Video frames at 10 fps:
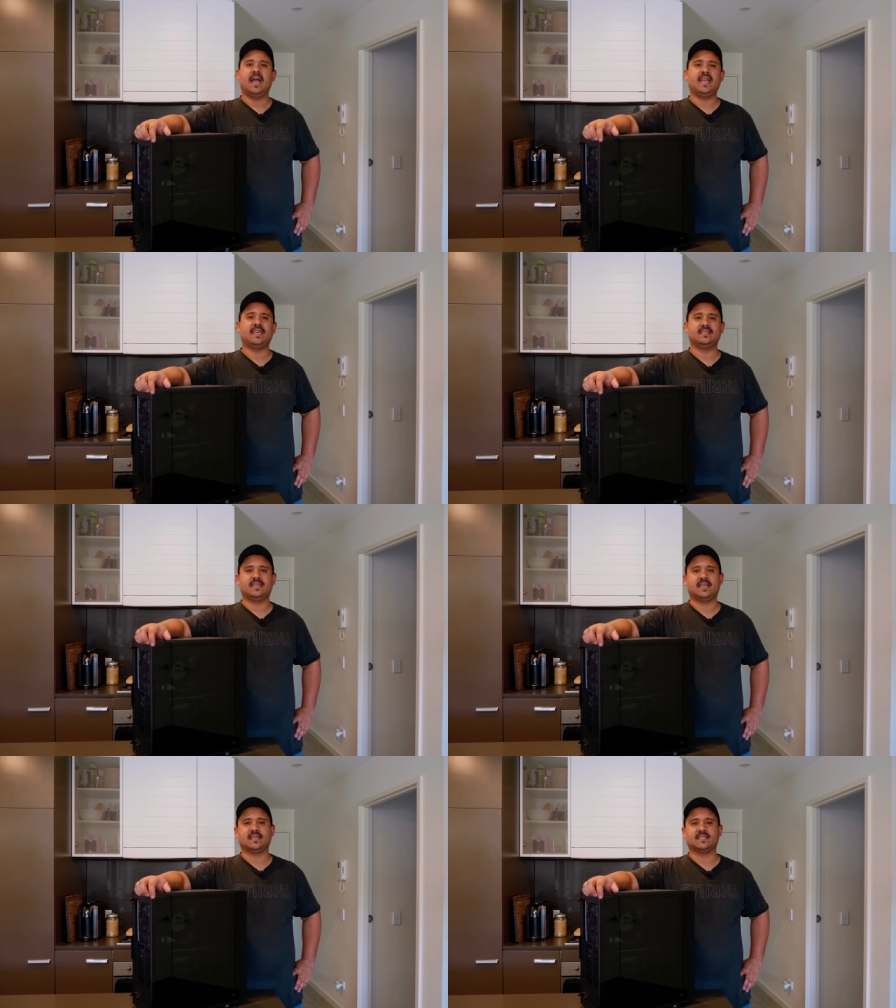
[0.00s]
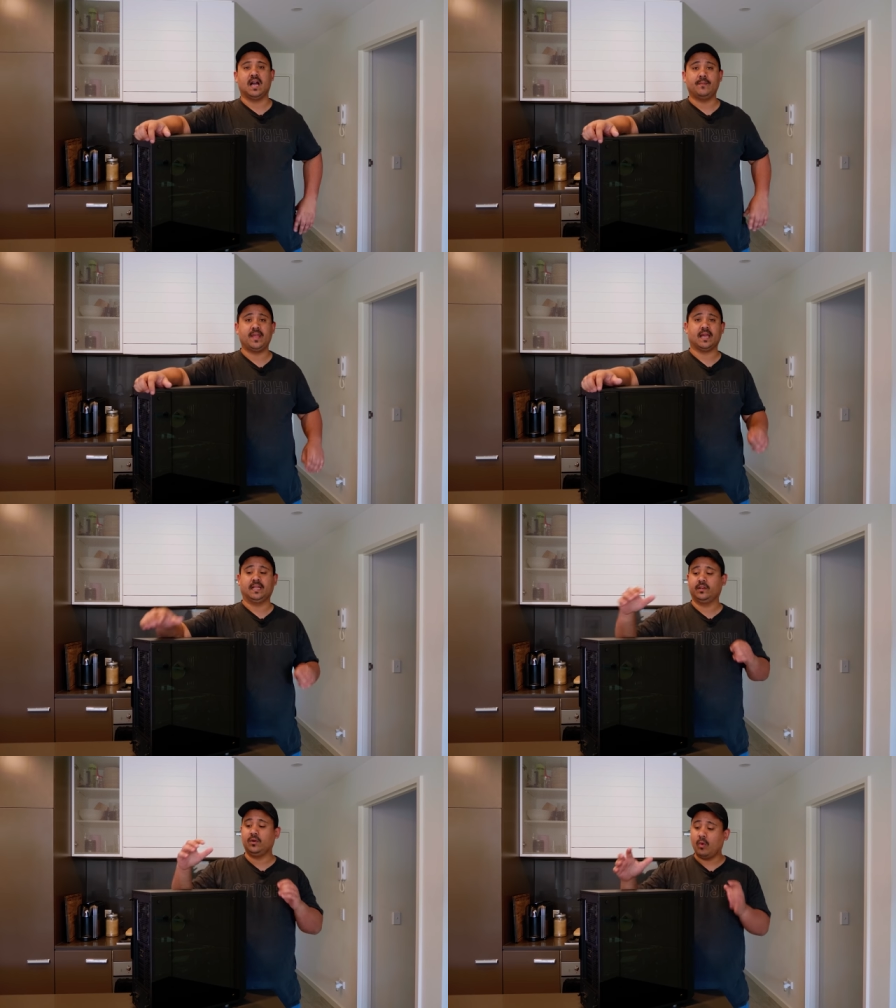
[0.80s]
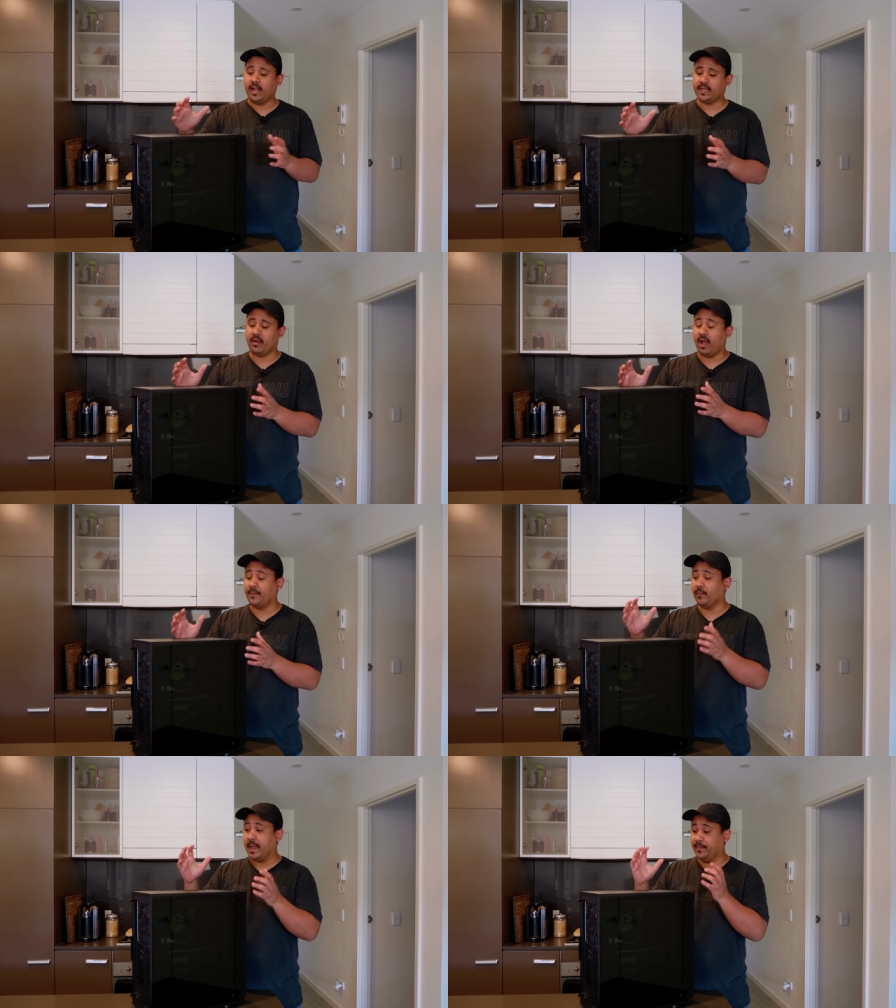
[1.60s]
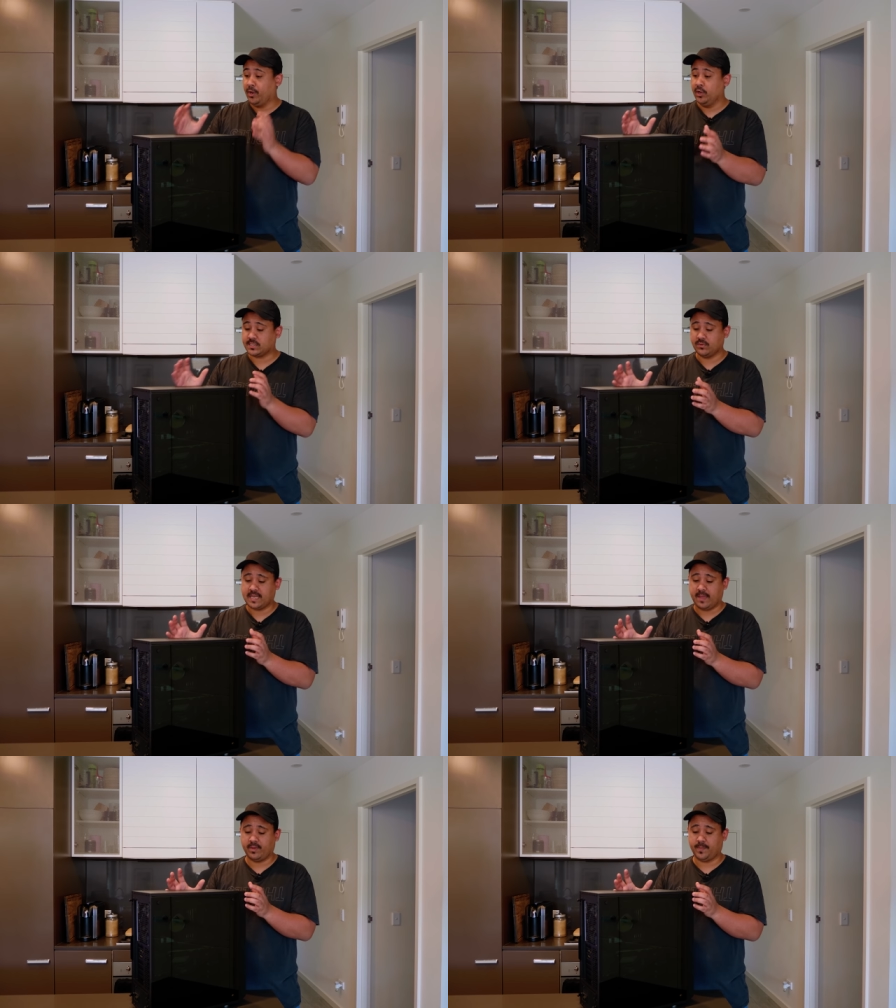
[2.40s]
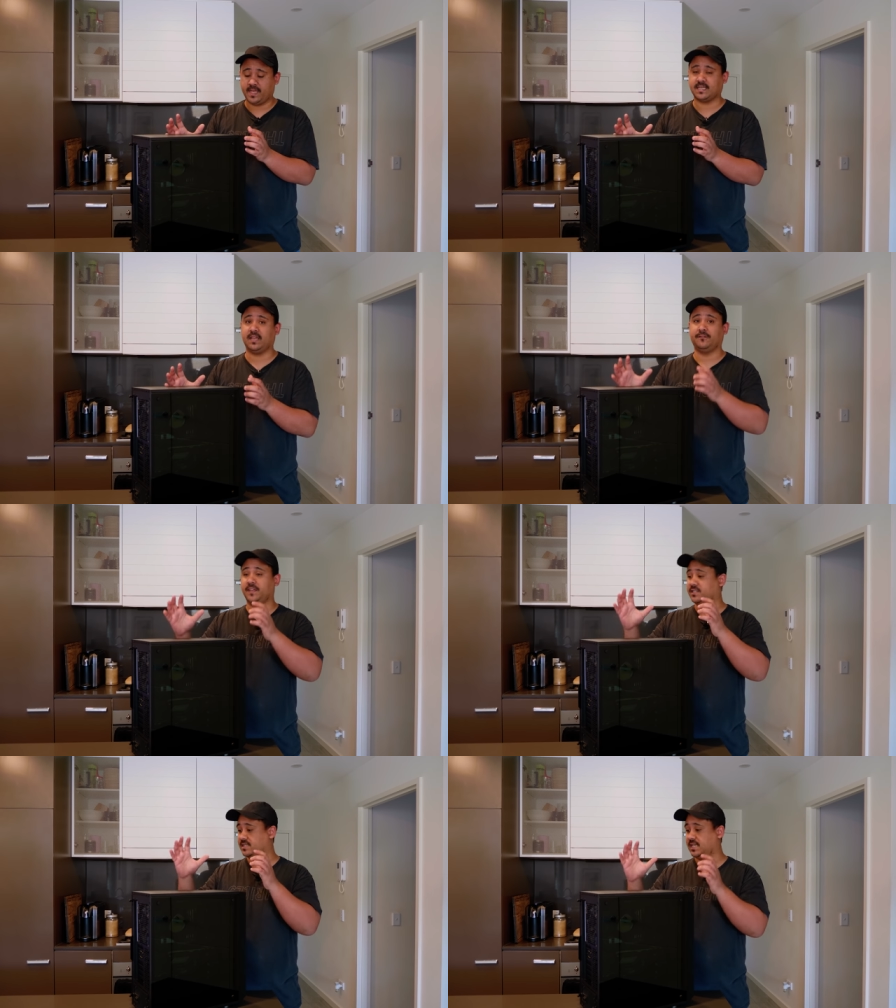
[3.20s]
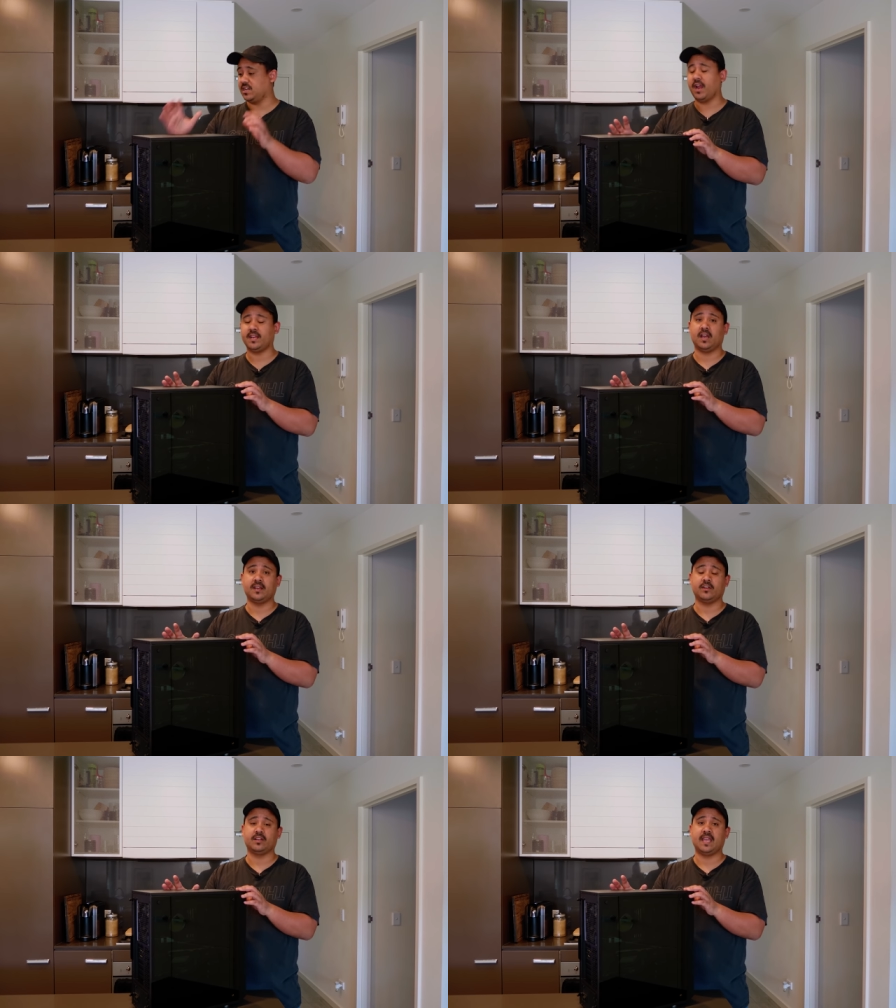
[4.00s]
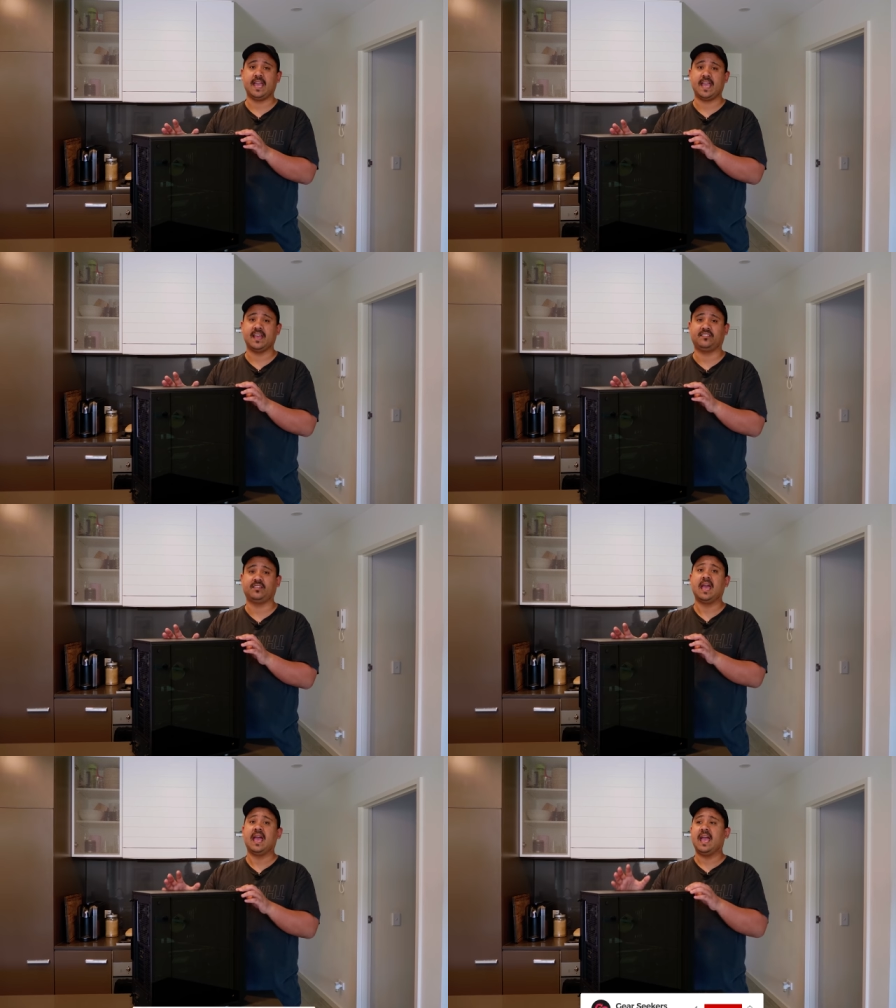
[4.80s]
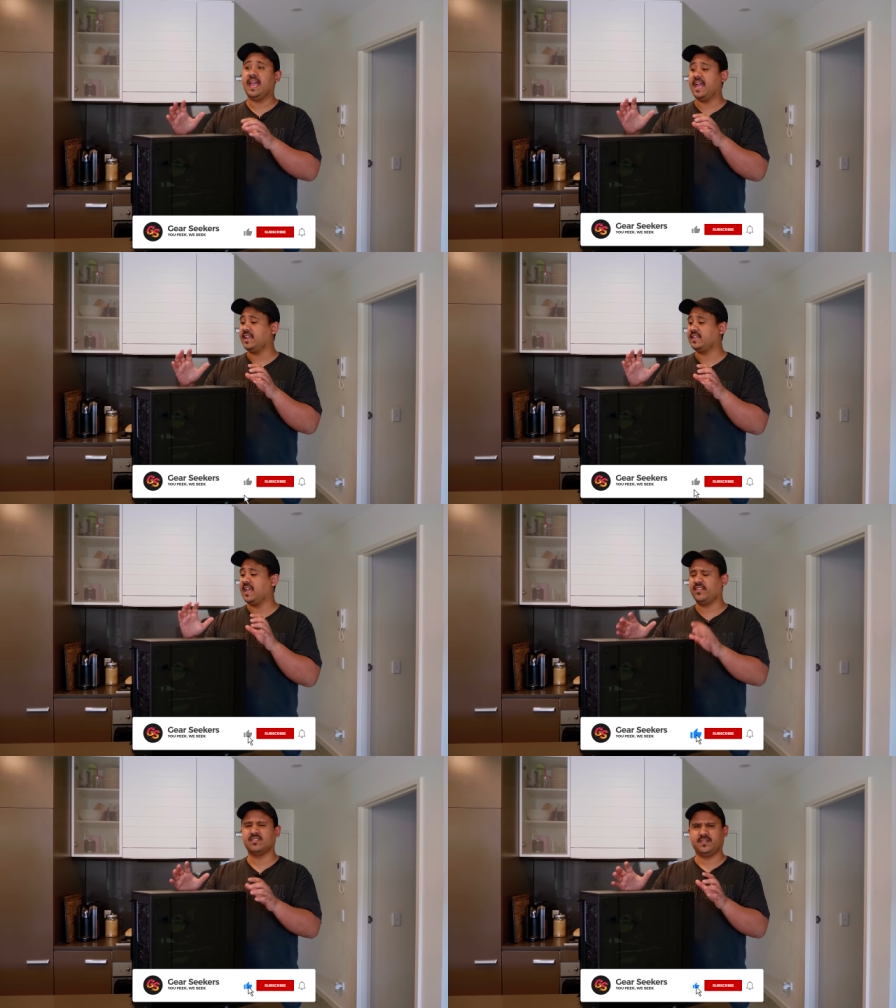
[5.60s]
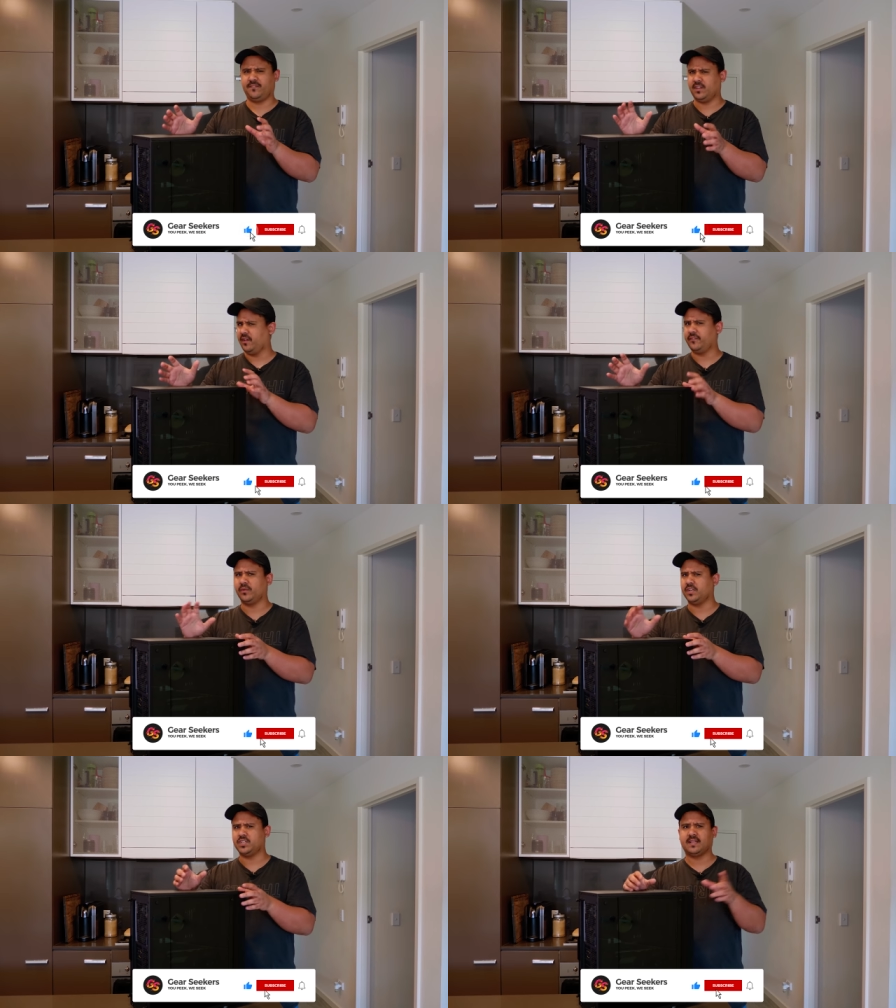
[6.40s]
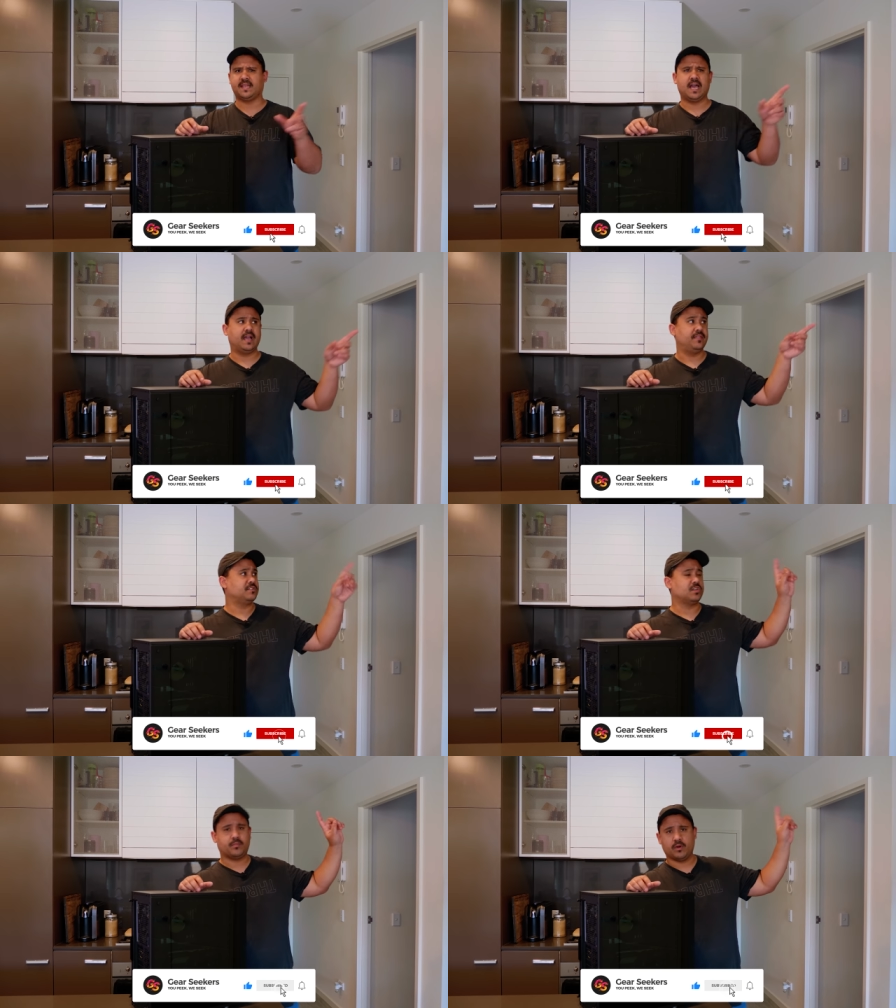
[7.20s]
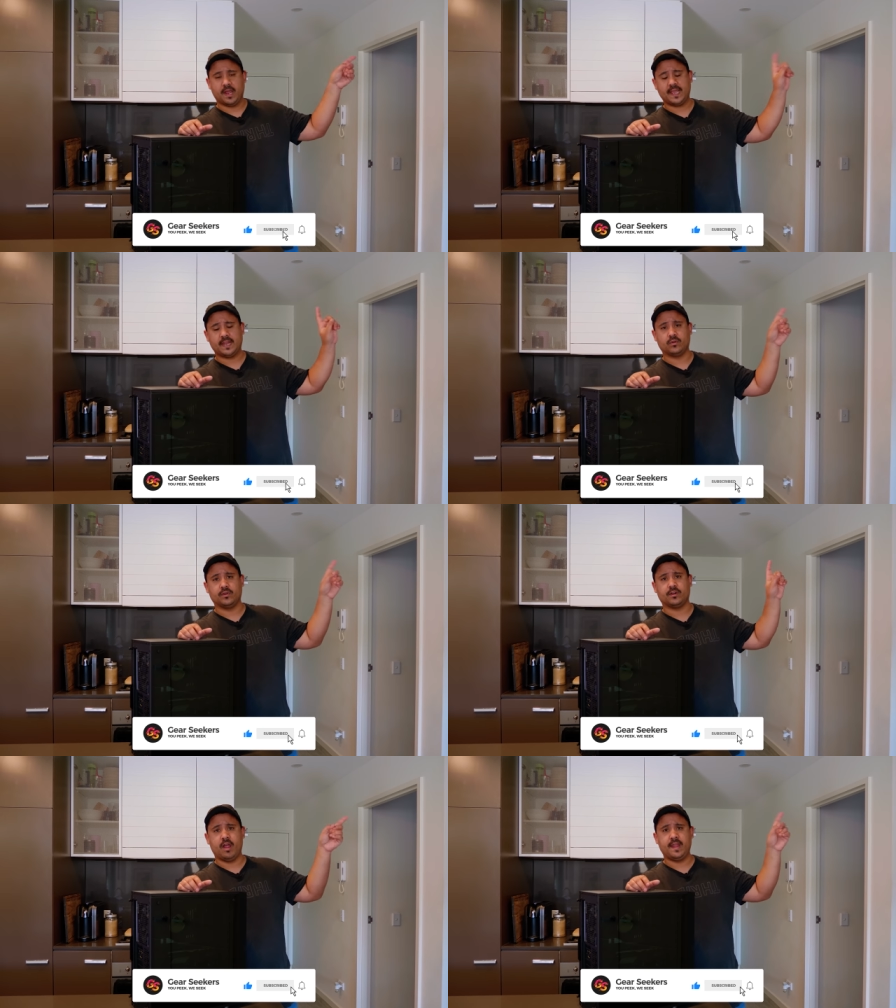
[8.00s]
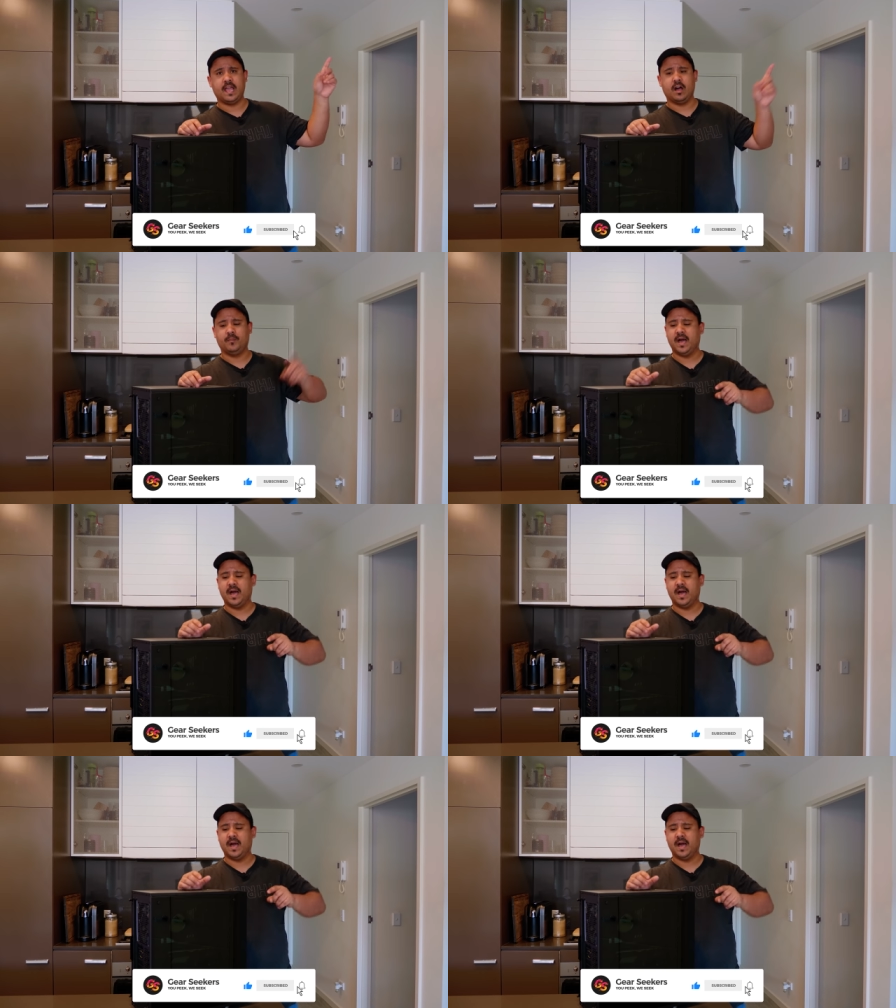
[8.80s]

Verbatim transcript: Hey Gear Seekers, I'm Nick. A little while ago I built my personal gaming PC. It features the 9900KS, and yeah, there is a video if you want to check that out in the top right hand corner right now.